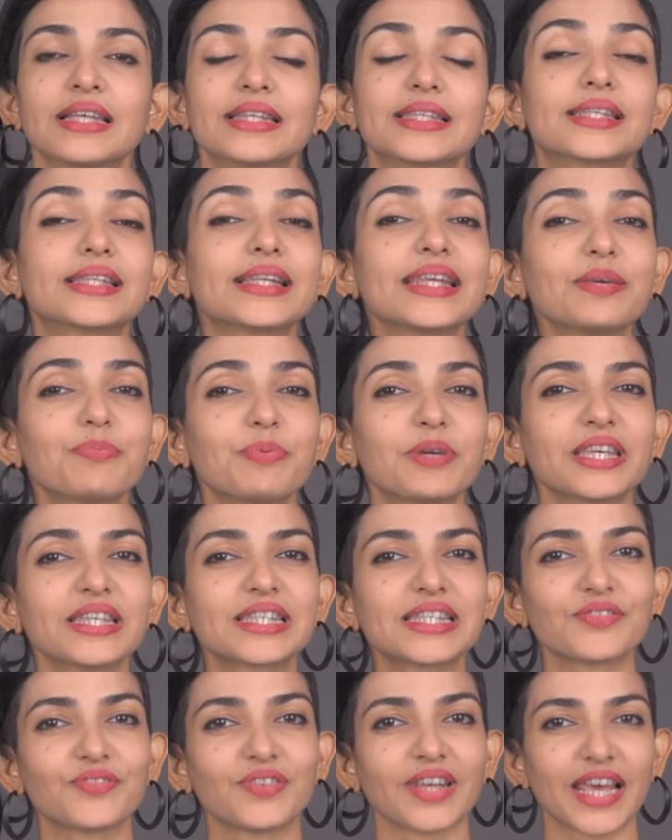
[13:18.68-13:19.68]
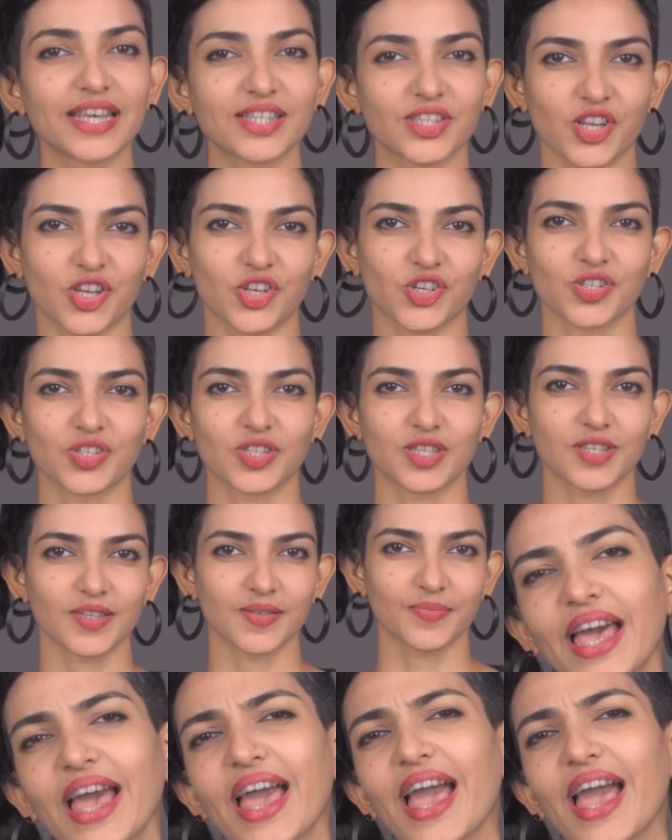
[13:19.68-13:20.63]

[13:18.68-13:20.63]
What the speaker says: Sleeping civilizations.